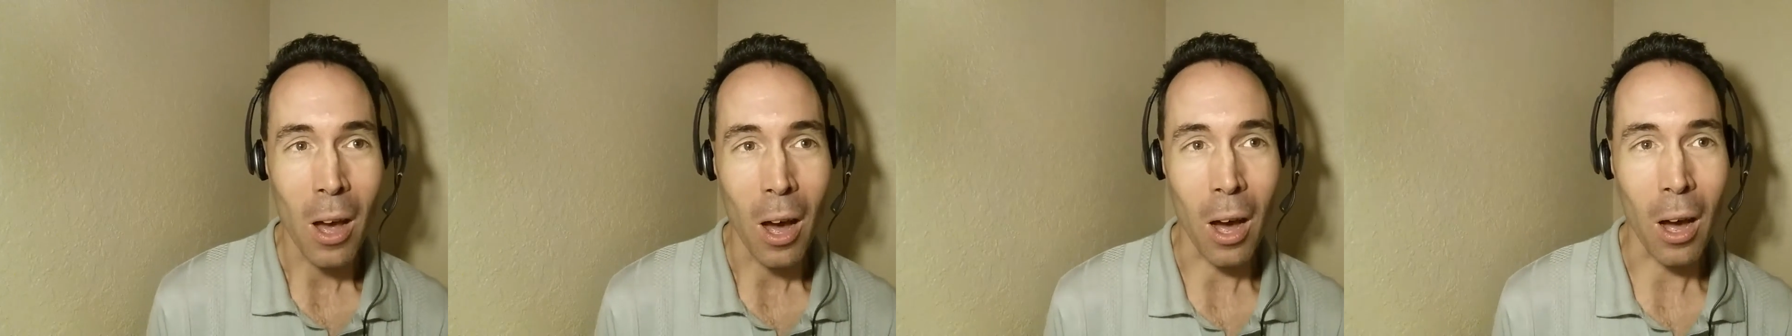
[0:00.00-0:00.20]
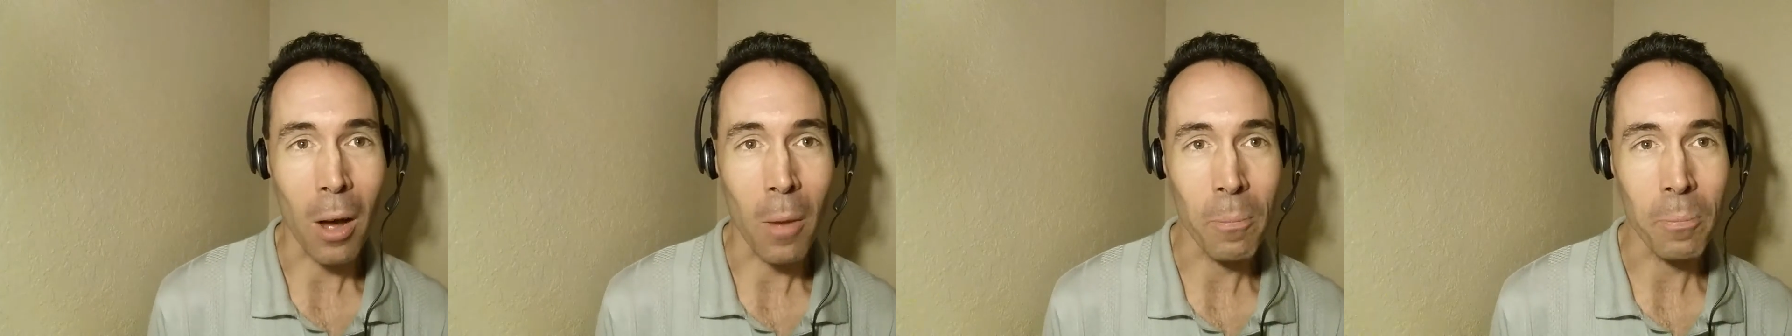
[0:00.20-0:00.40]

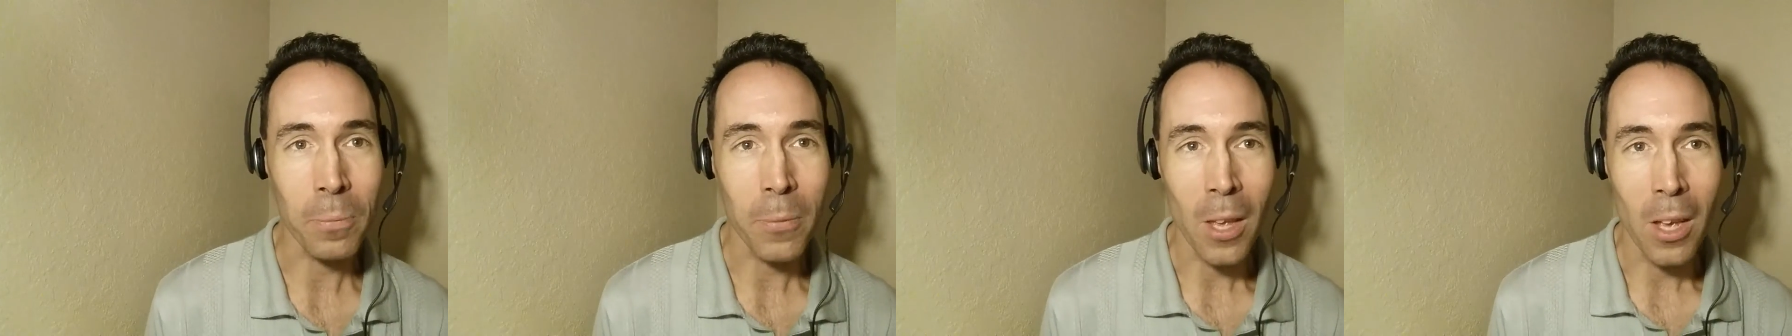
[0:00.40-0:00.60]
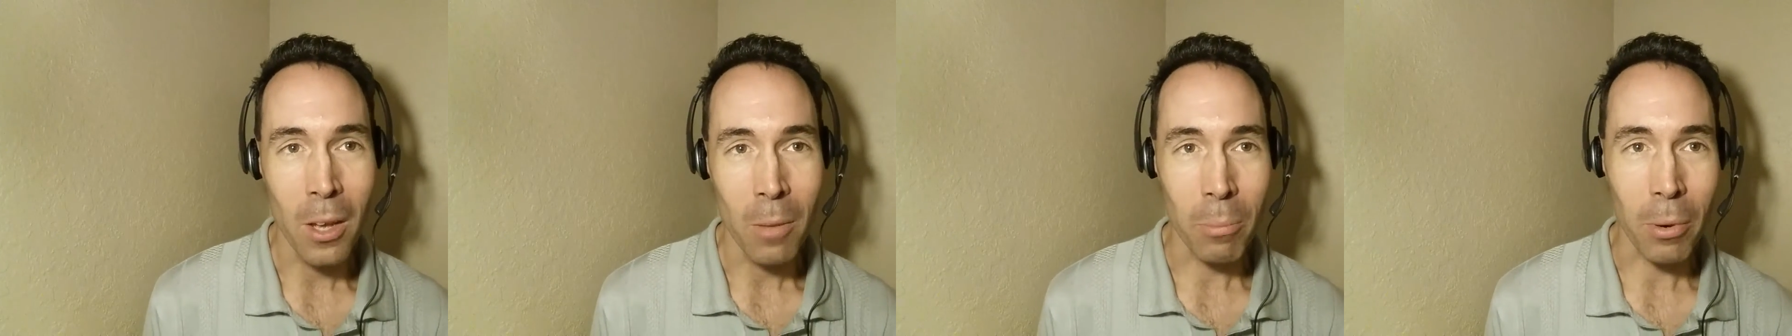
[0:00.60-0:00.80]
Um,
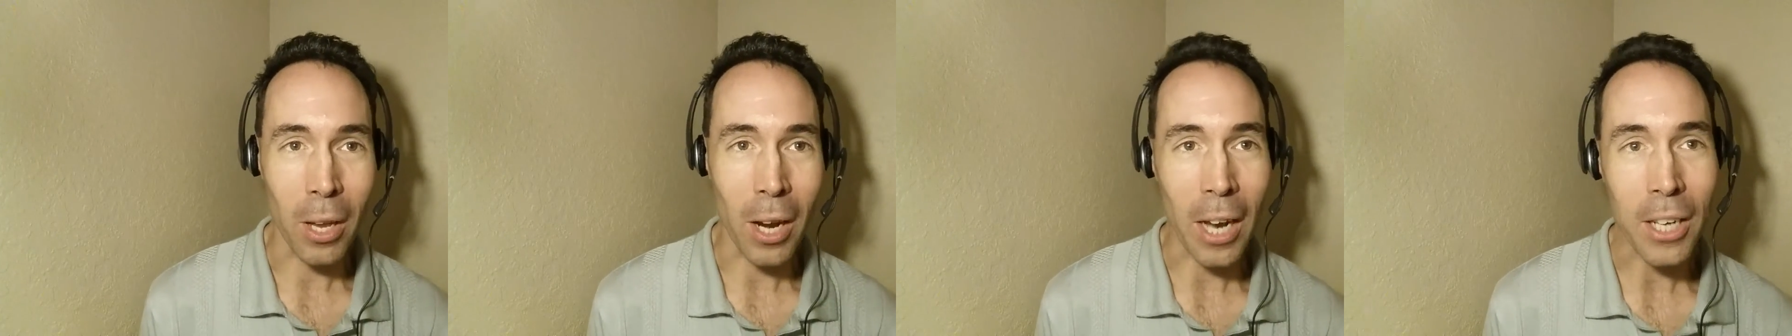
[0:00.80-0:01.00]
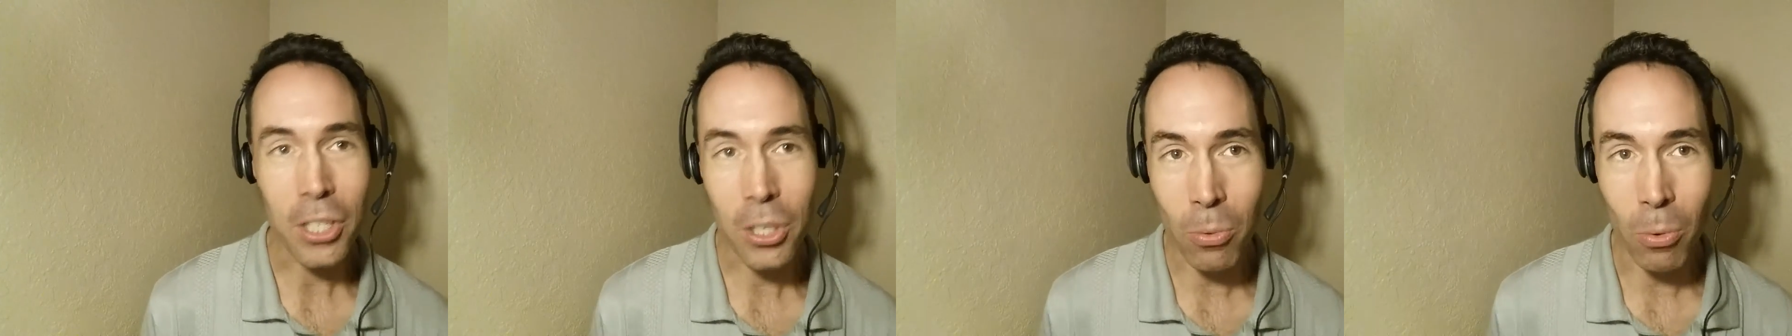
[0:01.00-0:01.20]

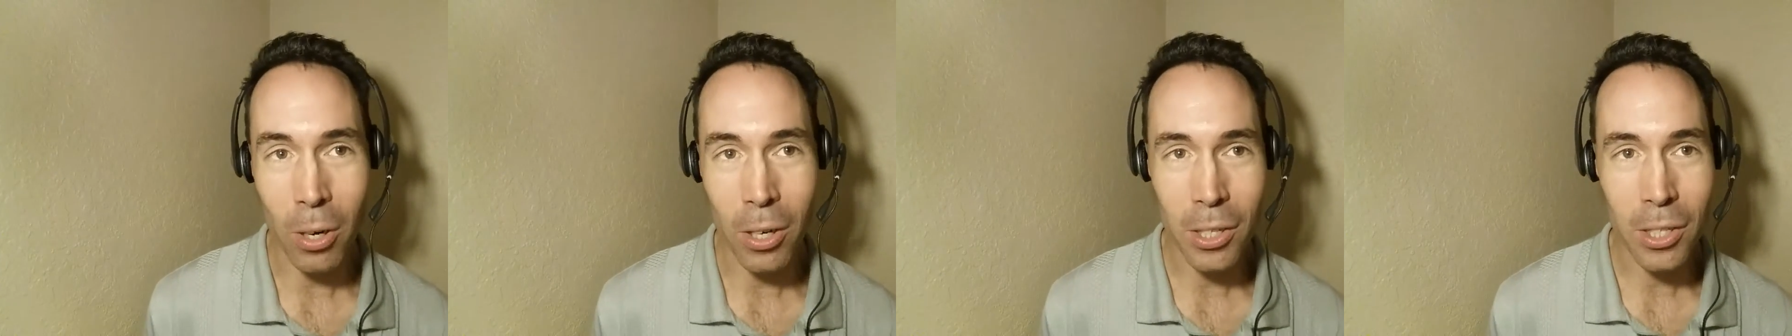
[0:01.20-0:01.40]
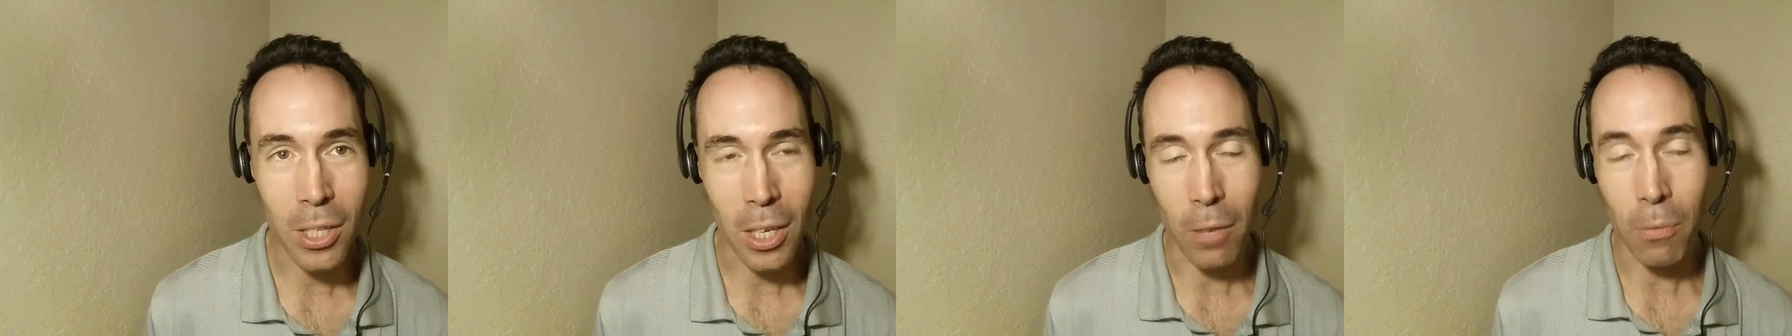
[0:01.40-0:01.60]
but I just
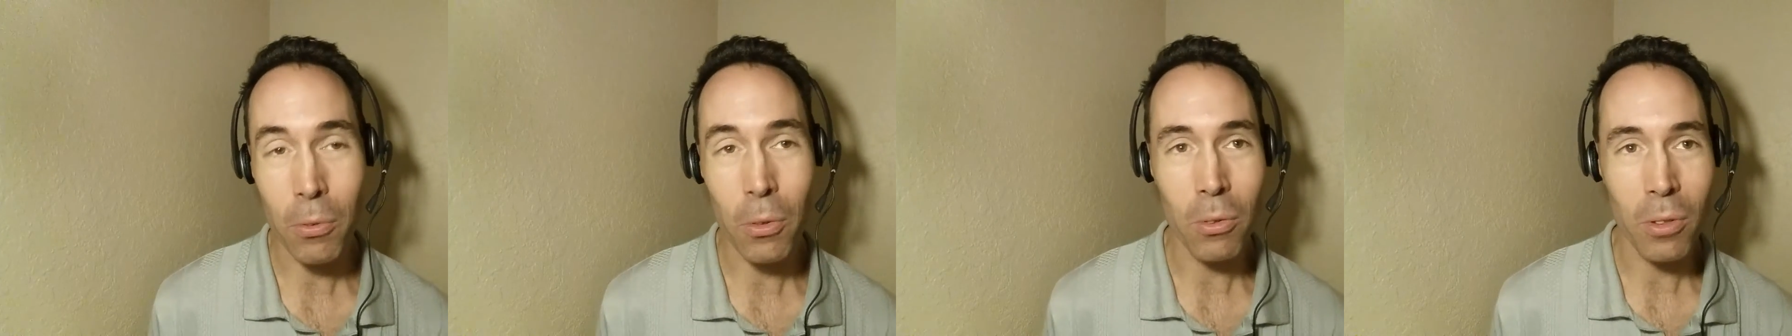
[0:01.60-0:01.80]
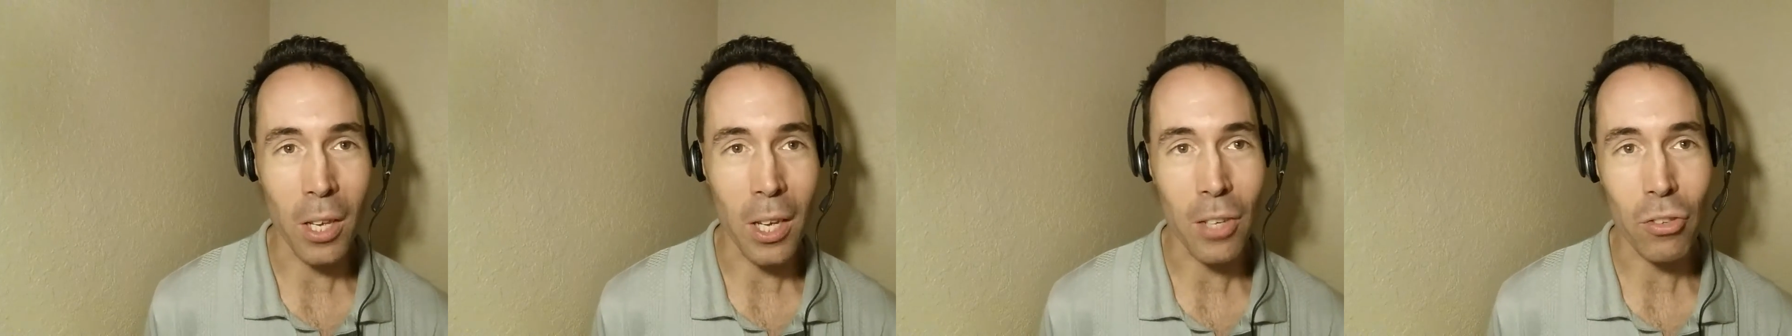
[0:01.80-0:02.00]
wanted to say a
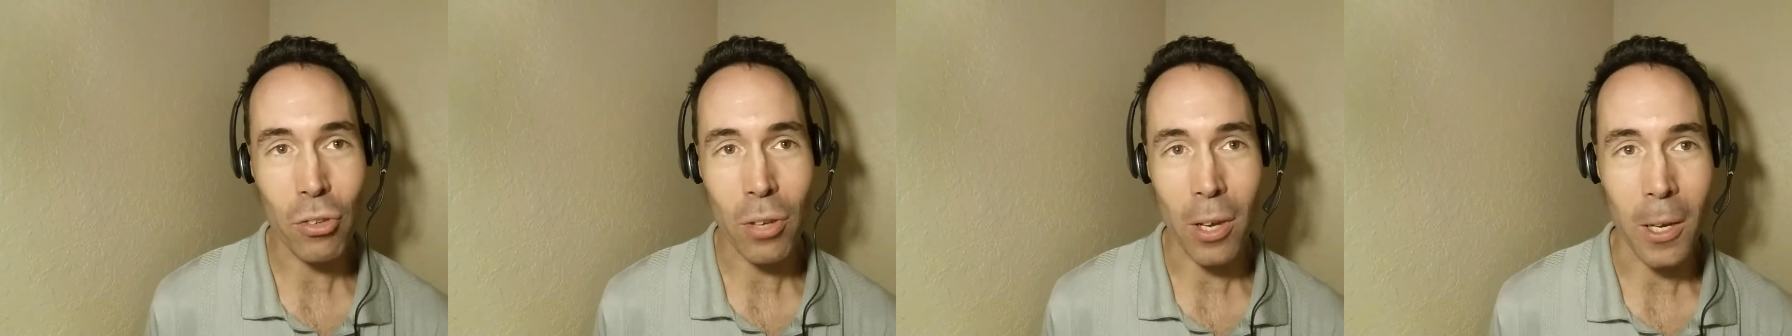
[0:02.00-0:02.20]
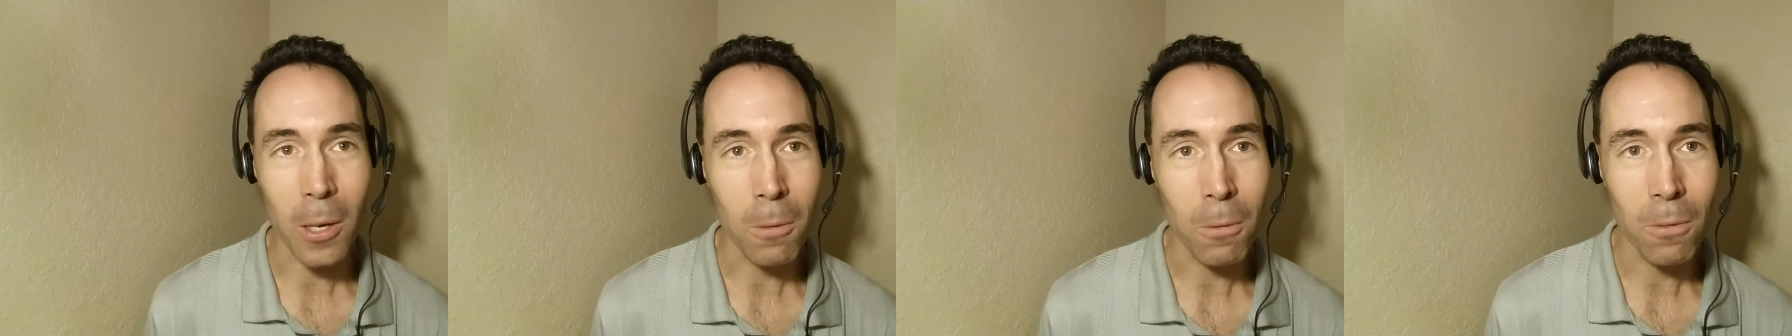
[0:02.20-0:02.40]
few things
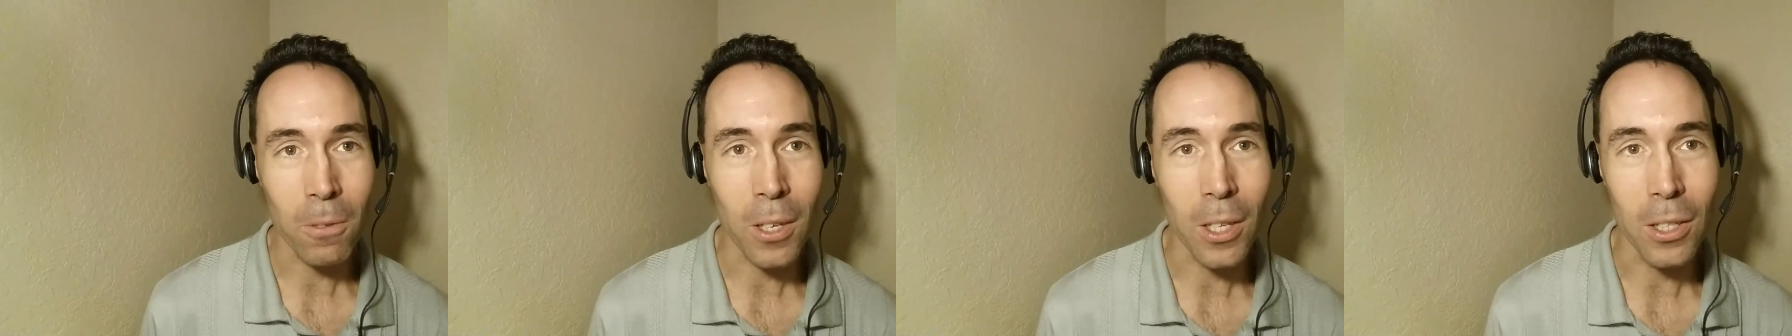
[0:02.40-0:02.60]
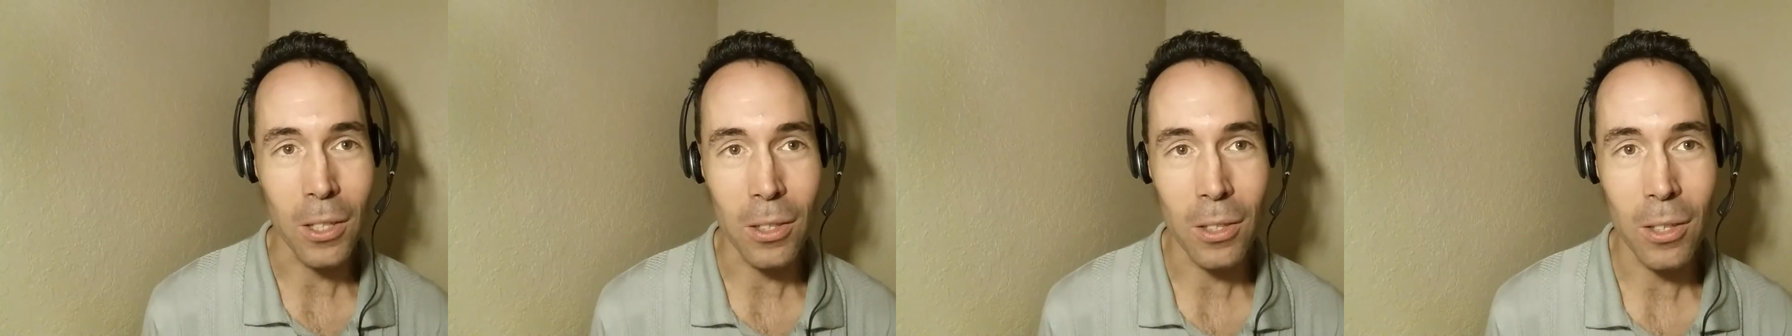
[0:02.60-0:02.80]
kind of
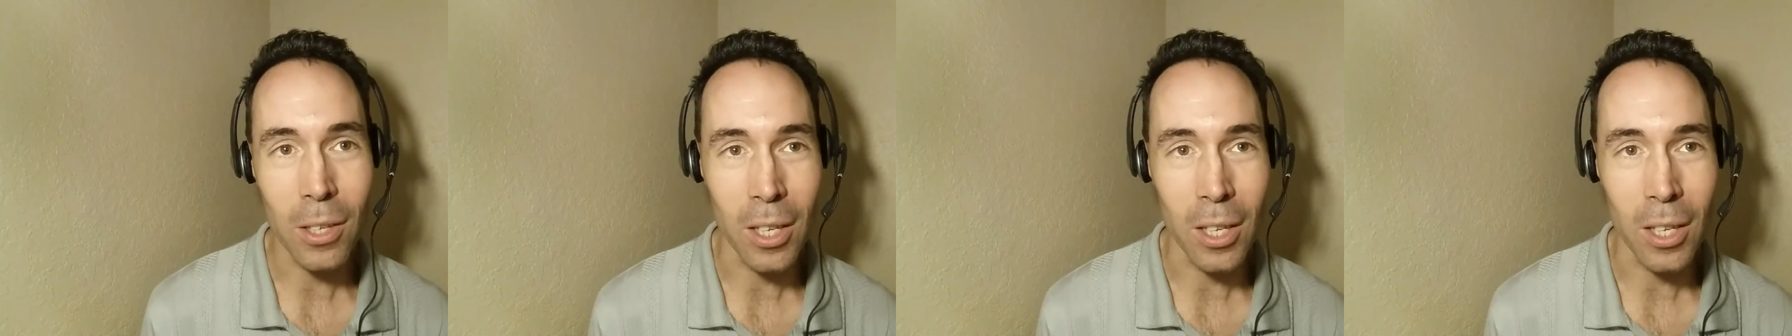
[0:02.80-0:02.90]
in,